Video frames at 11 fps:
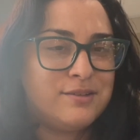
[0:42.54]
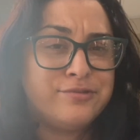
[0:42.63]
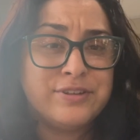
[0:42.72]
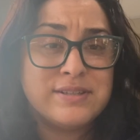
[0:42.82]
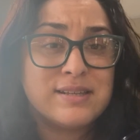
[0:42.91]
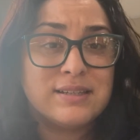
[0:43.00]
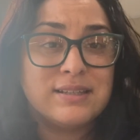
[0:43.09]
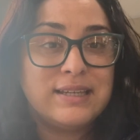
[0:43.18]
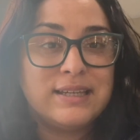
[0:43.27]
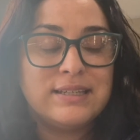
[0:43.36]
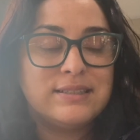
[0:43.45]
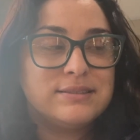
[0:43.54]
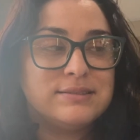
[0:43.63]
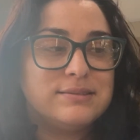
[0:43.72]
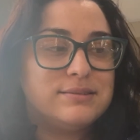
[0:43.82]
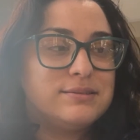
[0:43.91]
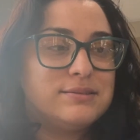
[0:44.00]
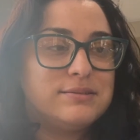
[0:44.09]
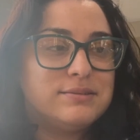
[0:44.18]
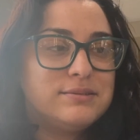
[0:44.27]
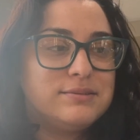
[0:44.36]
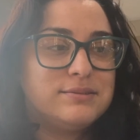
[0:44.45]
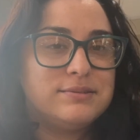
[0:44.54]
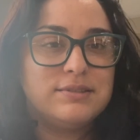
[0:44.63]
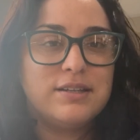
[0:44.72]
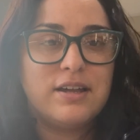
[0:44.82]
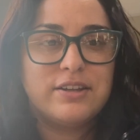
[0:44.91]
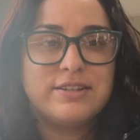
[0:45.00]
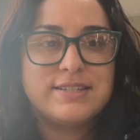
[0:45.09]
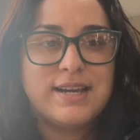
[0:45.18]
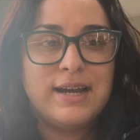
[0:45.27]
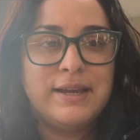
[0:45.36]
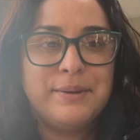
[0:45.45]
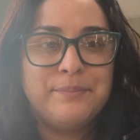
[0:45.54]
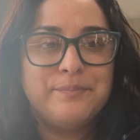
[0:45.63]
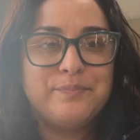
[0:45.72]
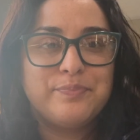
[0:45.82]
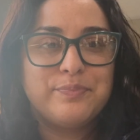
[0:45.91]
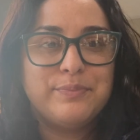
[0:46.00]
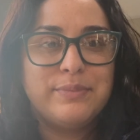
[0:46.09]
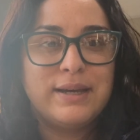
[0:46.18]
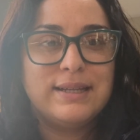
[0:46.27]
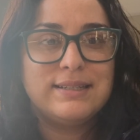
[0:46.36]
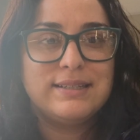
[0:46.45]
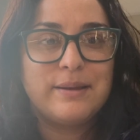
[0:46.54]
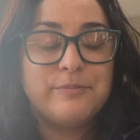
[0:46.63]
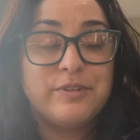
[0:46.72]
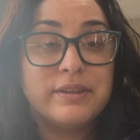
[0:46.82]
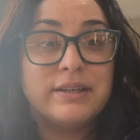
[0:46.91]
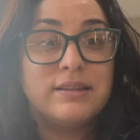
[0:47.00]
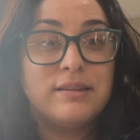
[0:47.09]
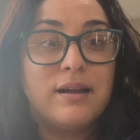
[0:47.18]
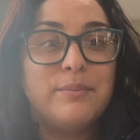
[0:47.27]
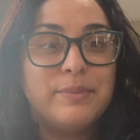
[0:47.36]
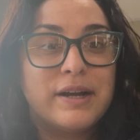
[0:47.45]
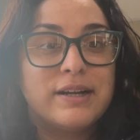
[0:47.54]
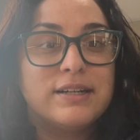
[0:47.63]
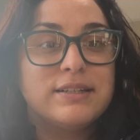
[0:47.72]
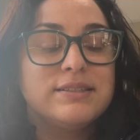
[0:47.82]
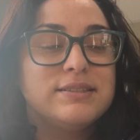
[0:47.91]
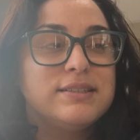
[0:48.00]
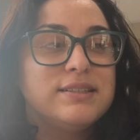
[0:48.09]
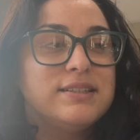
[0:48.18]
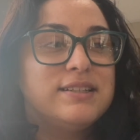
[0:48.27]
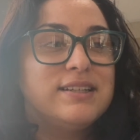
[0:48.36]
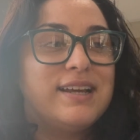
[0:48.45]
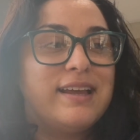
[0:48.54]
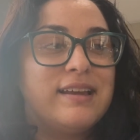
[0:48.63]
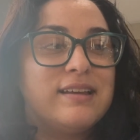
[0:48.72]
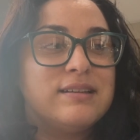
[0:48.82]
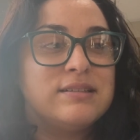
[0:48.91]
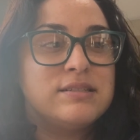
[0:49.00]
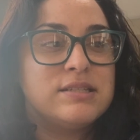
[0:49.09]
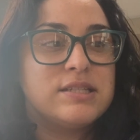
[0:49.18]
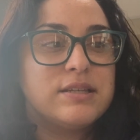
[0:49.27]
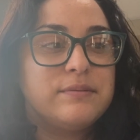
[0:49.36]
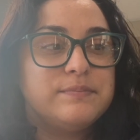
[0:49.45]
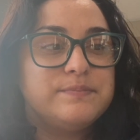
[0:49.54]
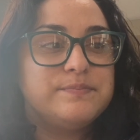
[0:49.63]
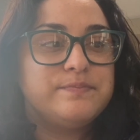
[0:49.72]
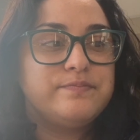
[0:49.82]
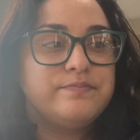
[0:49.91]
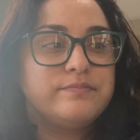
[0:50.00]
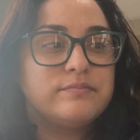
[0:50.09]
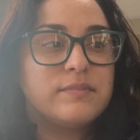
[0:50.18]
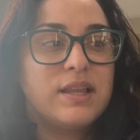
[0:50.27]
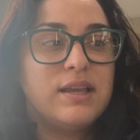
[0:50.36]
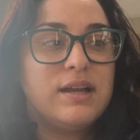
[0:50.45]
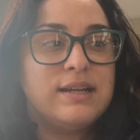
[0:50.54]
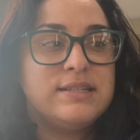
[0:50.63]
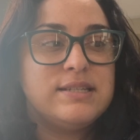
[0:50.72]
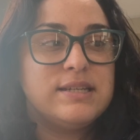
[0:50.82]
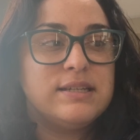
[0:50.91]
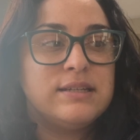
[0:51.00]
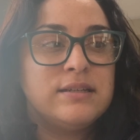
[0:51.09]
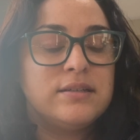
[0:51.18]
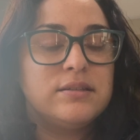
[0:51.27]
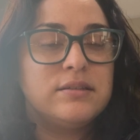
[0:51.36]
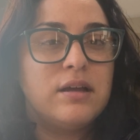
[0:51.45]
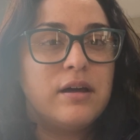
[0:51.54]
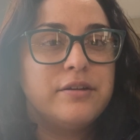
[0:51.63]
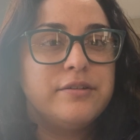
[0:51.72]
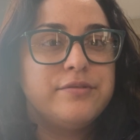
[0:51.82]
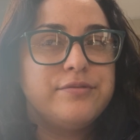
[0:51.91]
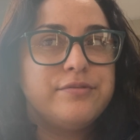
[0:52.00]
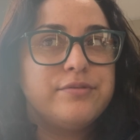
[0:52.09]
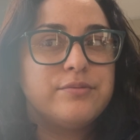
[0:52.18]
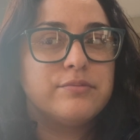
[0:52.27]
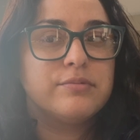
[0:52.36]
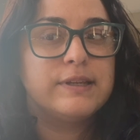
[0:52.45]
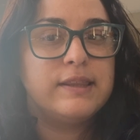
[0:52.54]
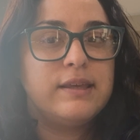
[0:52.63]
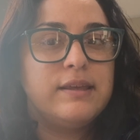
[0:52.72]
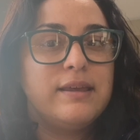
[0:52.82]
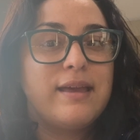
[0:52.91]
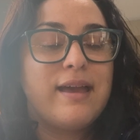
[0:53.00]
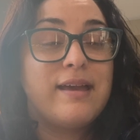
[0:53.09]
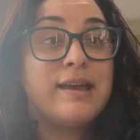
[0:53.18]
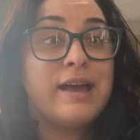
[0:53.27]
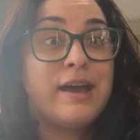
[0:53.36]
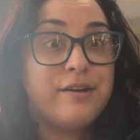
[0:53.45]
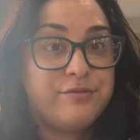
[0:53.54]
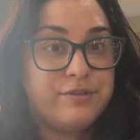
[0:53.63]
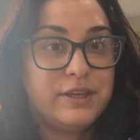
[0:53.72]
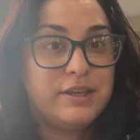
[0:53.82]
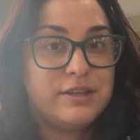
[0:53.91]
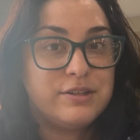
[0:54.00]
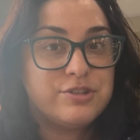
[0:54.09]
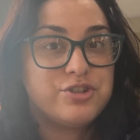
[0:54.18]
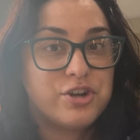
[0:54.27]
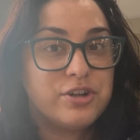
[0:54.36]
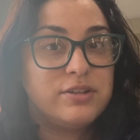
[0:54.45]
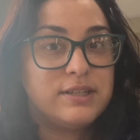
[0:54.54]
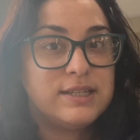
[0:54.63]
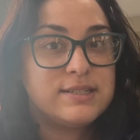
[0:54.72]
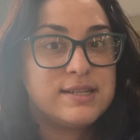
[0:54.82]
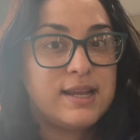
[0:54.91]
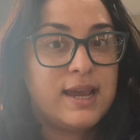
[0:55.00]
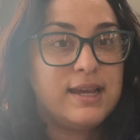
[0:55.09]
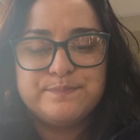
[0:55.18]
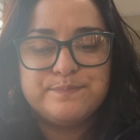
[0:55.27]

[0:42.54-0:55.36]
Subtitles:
physically, not a good time, but I'm feeling a lot better. And I did a lot of really heavy journaling today.